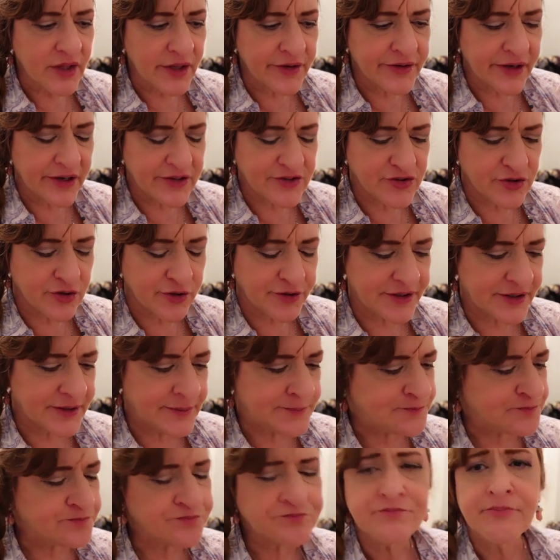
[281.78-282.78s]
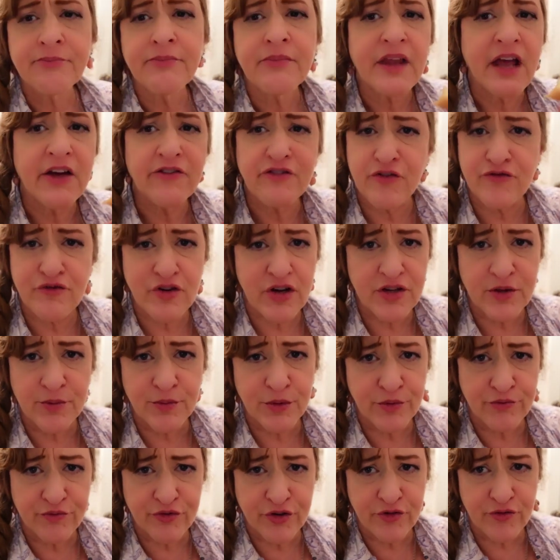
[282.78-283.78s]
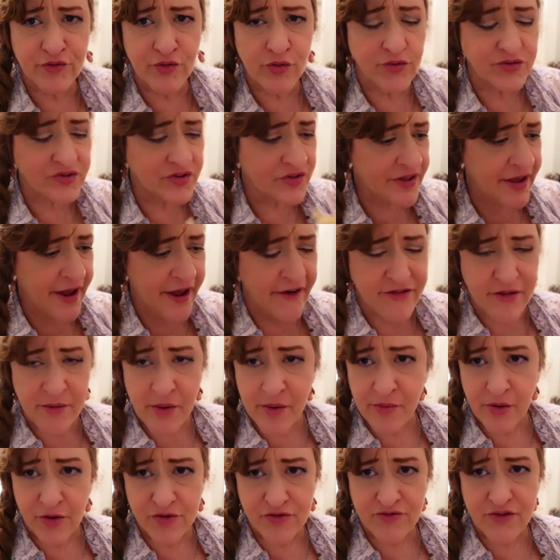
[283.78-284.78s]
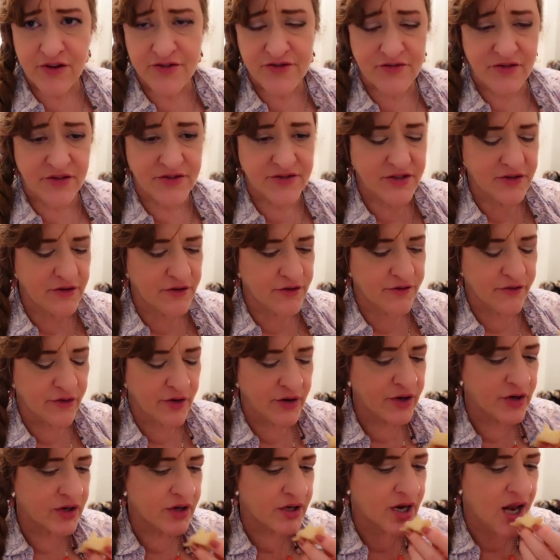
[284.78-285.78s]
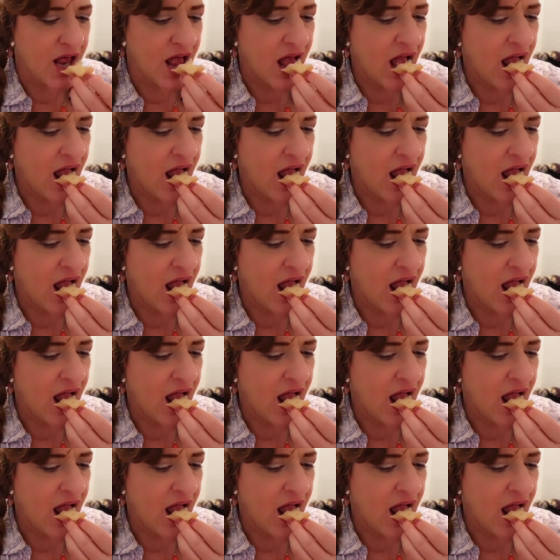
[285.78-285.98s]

not salty. If you've tried the Bloomfield rolls, and they have them at most restaurants here, they're very good.